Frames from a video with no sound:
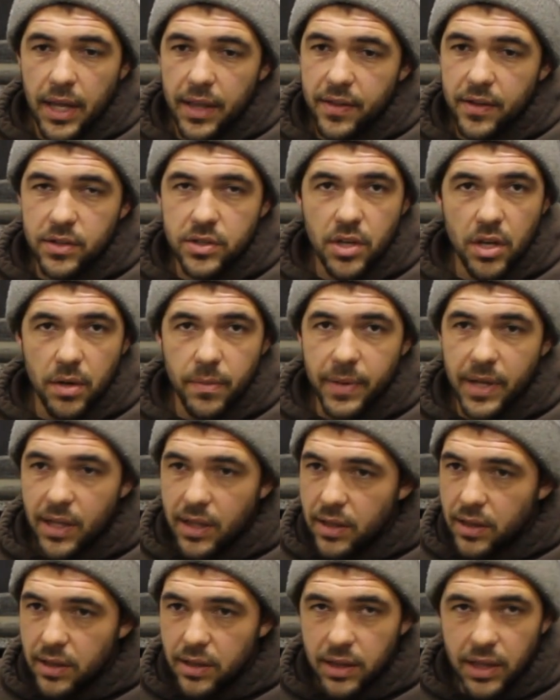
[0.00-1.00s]
there's going to
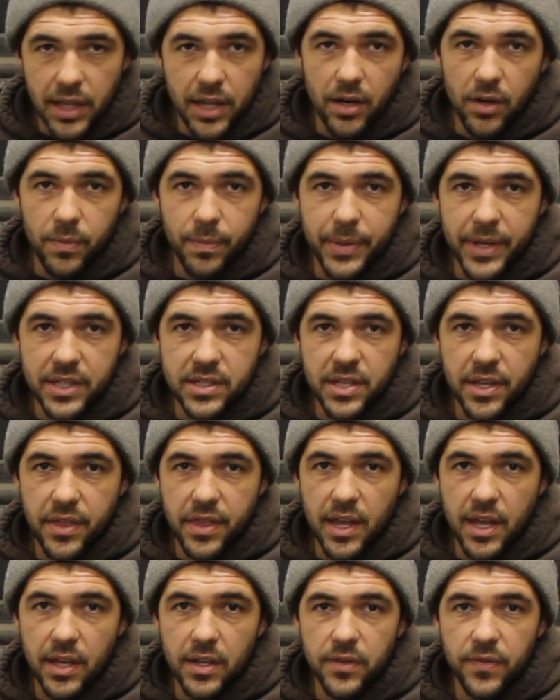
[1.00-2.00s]
be little bits of
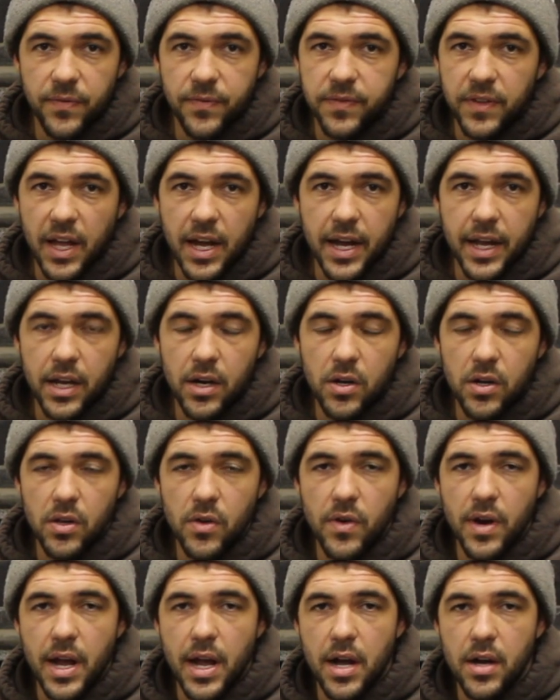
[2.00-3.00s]
things flying all
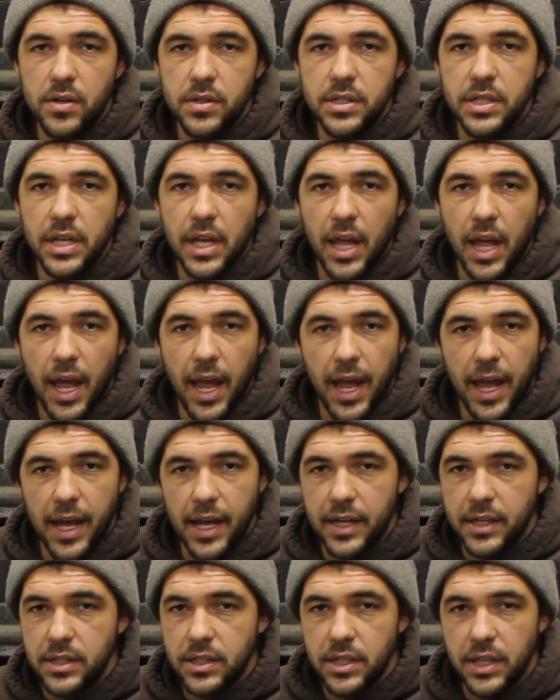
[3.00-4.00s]
around,
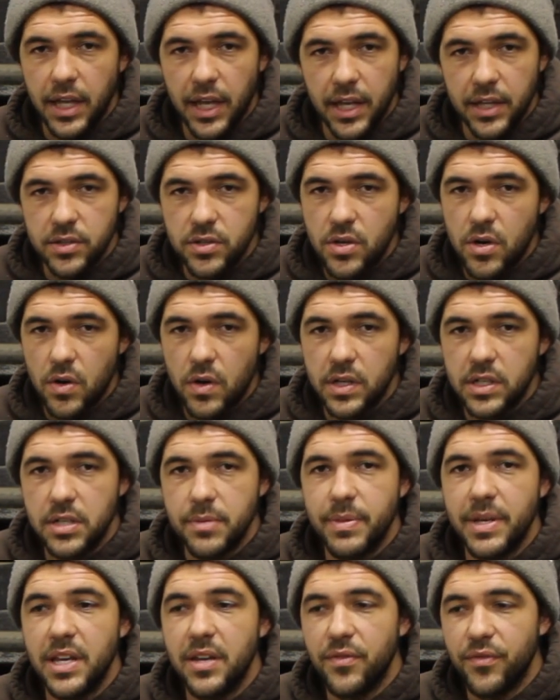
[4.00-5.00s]
and it's going
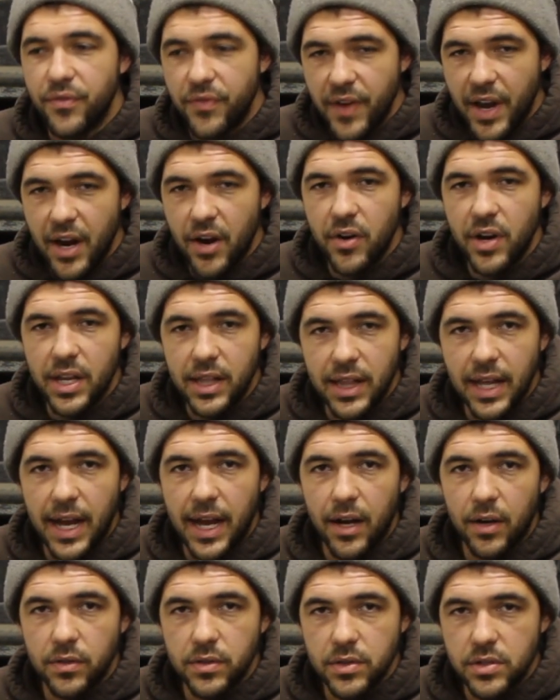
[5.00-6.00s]
to be very
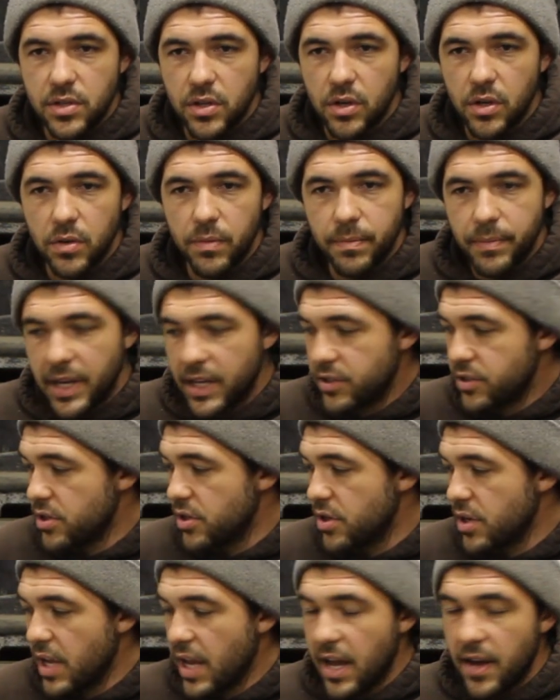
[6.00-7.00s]
loud. So make
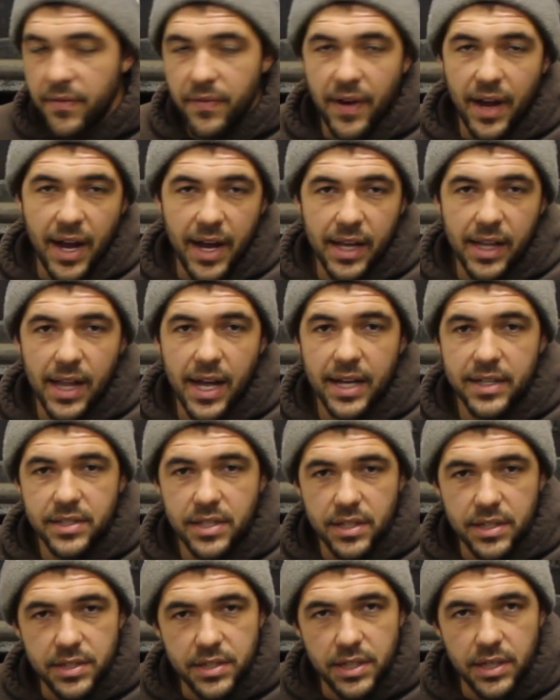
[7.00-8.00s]
sure you have
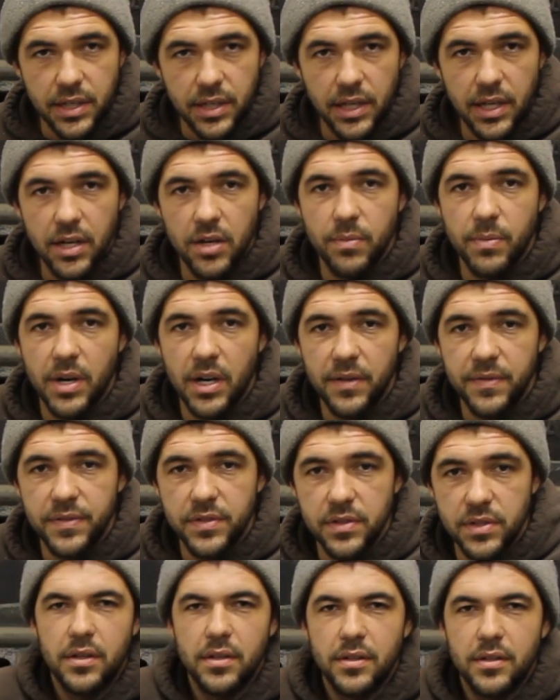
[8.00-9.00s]
eyeglasses and ear
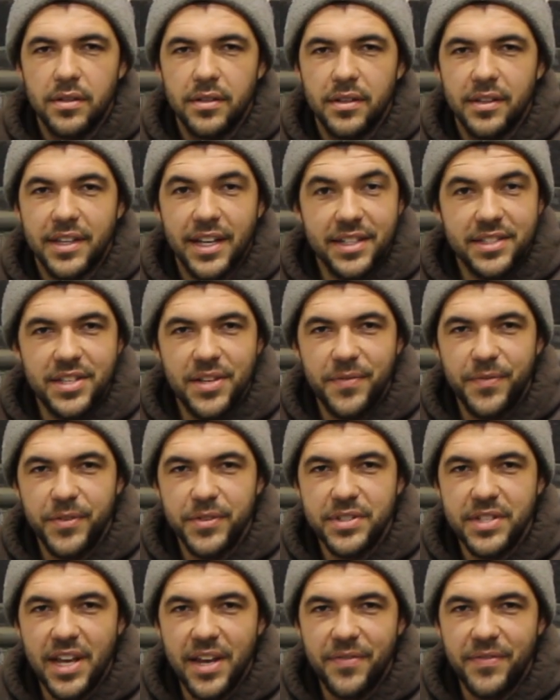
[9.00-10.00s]
muffs. That's it for
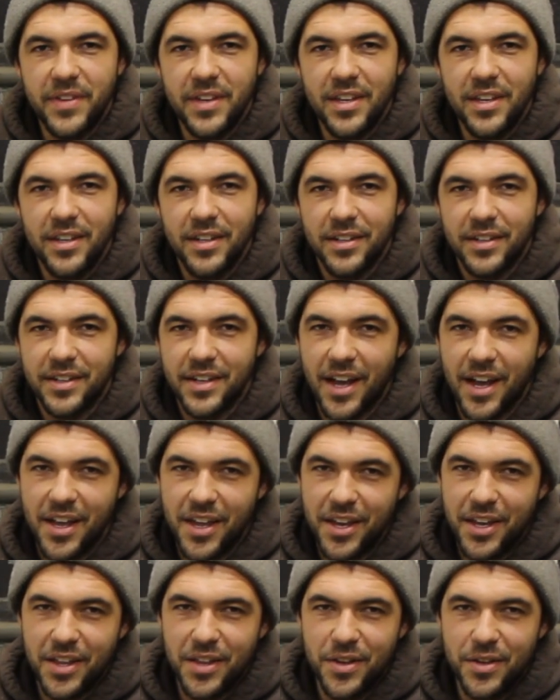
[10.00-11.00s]
safety. Now
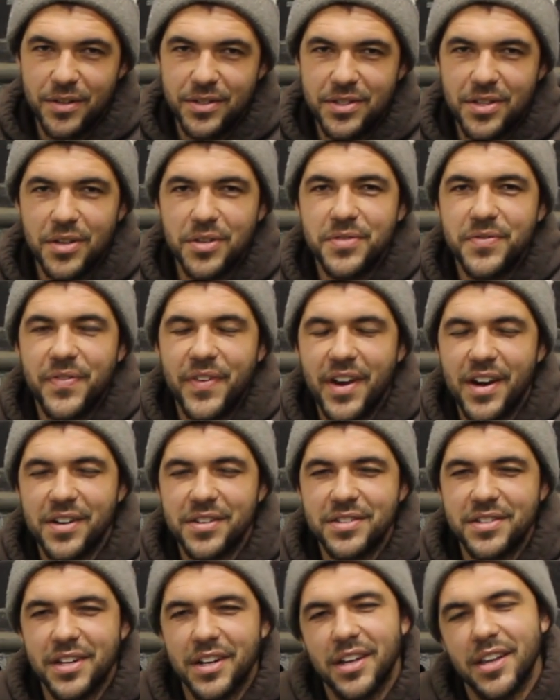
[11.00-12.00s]
you can use those
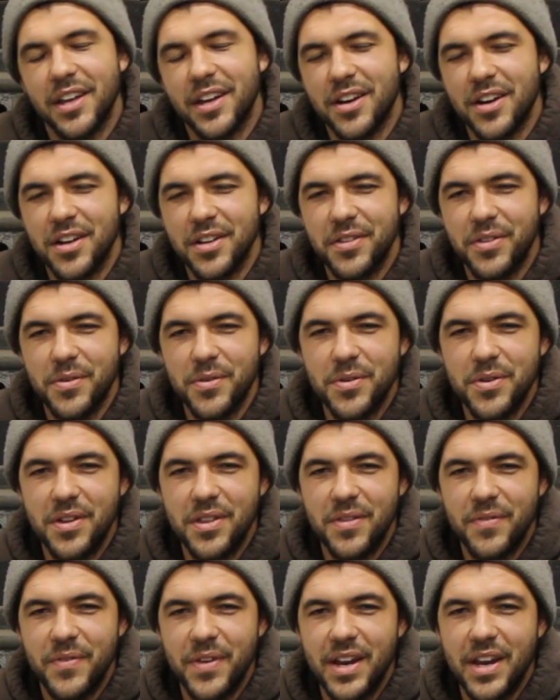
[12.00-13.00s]
fingers to click on through to
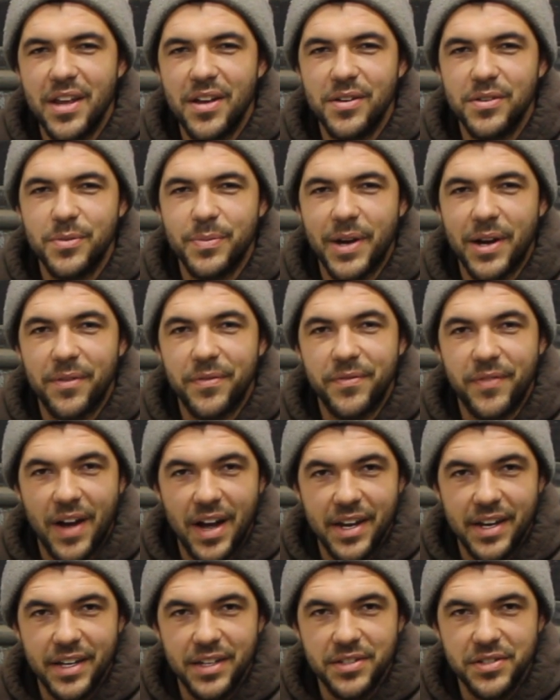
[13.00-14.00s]
the video about
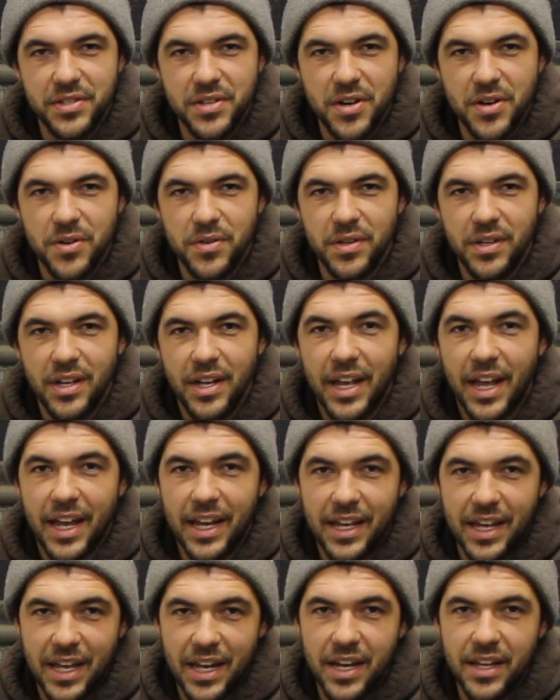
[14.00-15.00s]
finding stone
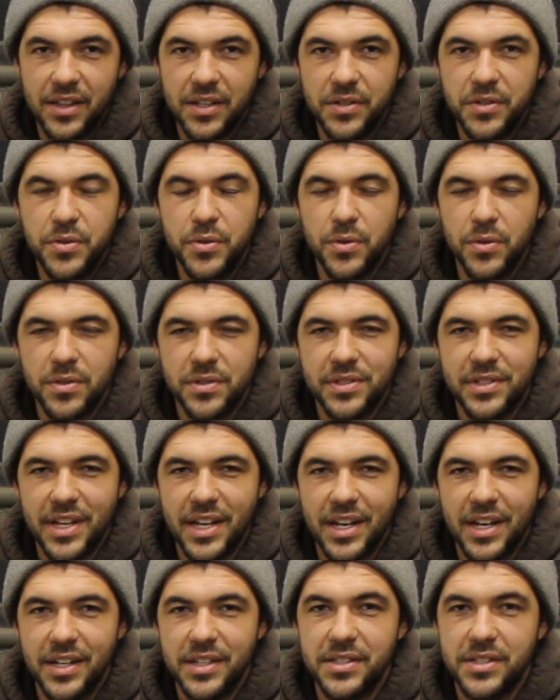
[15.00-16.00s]
and getting the tools
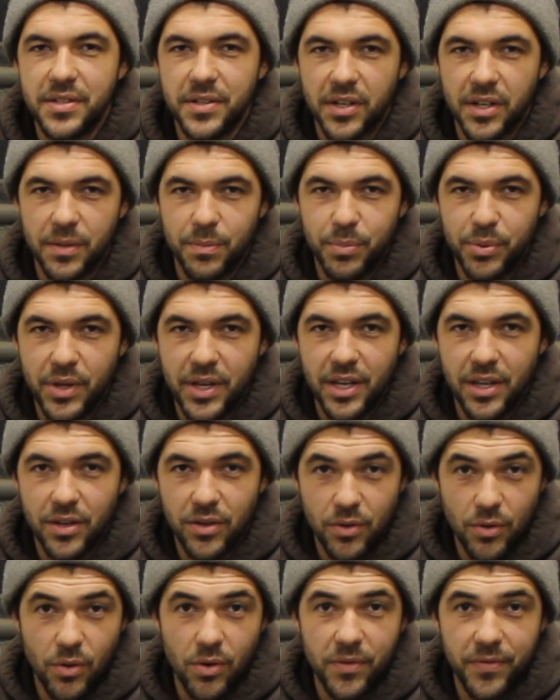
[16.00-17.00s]
needed to complete
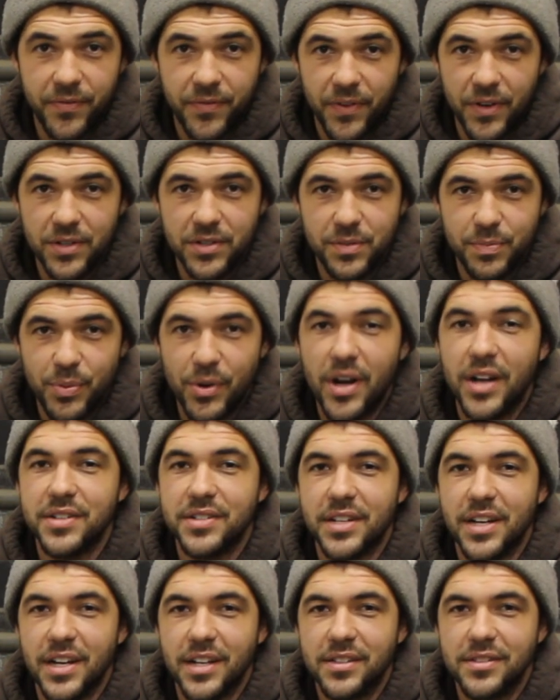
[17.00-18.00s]
your first
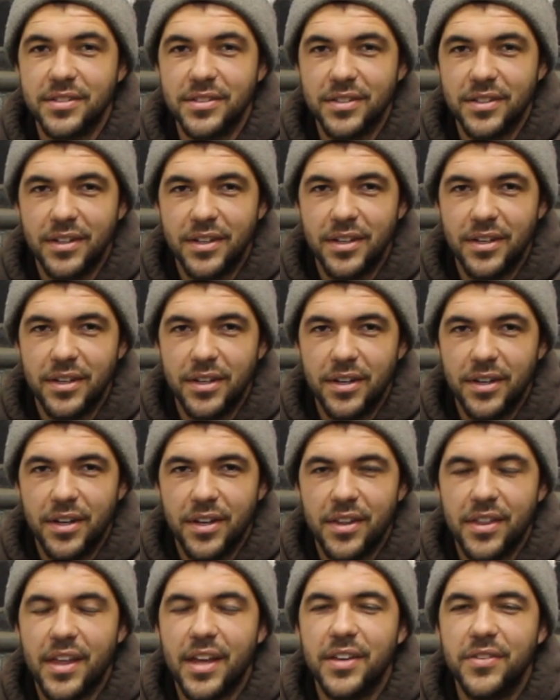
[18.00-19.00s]
project.
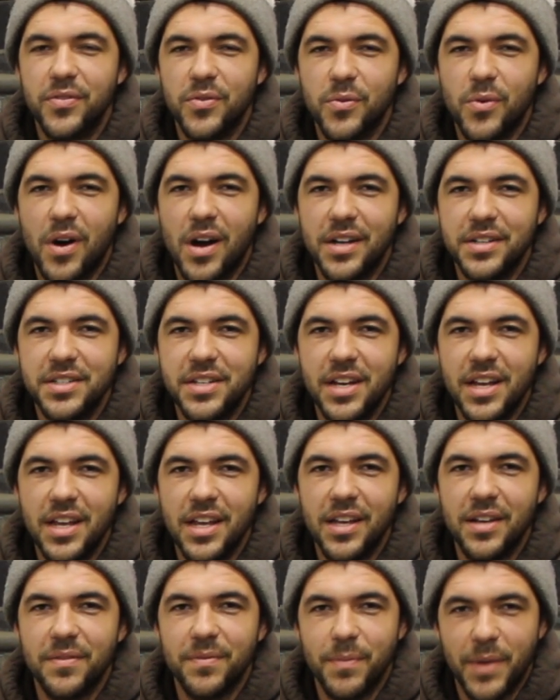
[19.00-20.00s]
Thanks for
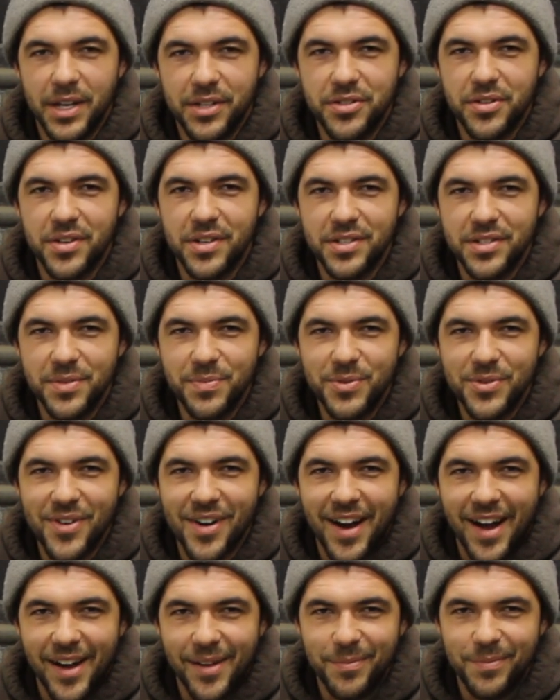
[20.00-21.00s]
watching, and make sure to
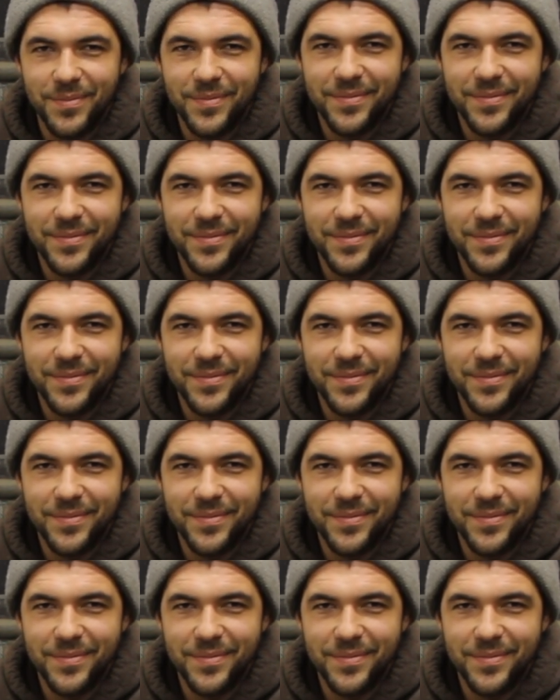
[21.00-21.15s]
subscribe.